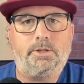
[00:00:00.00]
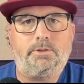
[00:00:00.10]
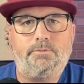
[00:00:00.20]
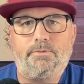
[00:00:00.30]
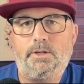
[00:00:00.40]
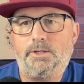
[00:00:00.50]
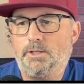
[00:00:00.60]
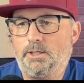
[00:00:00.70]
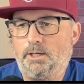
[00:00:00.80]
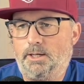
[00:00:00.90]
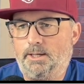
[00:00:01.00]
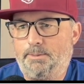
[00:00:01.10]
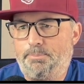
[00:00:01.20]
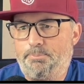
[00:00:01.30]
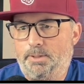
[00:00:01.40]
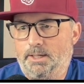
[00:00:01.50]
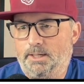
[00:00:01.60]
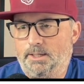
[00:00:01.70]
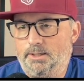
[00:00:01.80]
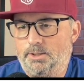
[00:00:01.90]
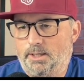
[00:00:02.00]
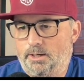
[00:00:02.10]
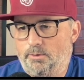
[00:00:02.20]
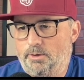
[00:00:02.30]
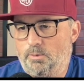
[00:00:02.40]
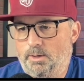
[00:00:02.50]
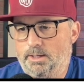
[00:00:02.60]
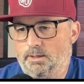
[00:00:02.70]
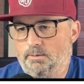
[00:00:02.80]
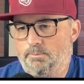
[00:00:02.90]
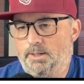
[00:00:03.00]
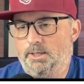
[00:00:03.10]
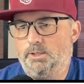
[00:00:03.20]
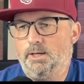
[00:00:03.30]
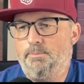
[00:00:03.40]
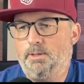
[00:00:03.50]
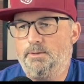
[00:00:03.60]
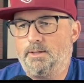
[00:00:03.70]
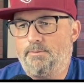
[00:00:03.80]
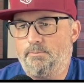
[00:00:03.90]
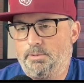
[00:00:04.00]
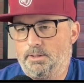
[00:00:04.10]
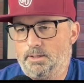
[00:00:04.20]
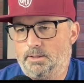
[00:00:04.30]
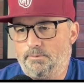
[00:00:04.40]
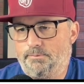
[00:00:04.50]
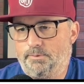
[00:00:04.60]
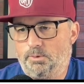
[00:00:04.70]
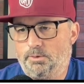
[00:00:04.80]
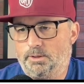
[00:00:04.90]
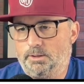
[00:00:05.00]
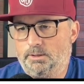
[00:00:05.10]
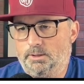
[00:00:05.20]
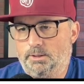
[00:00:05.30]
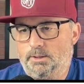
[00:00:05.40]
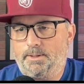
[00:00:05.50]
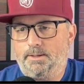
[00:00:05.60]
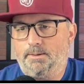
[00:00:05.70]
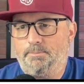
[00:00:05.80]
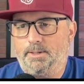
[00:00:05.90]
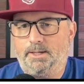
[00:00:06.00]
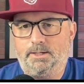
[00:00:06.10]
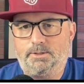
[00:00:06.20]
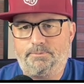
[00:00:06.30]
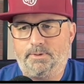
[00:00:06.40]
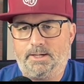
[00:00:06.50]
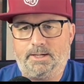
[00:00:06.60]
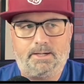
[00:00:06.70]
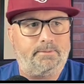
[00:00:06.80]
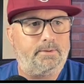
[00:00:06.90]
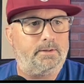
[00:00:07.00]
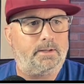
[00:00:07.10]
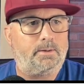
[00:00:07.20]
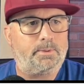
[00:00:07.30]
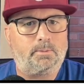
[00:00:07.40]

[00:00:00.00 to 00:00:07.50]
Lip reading: just finishing up page, I don't know what page yet because I haven't put it in a folder. Page 5, done with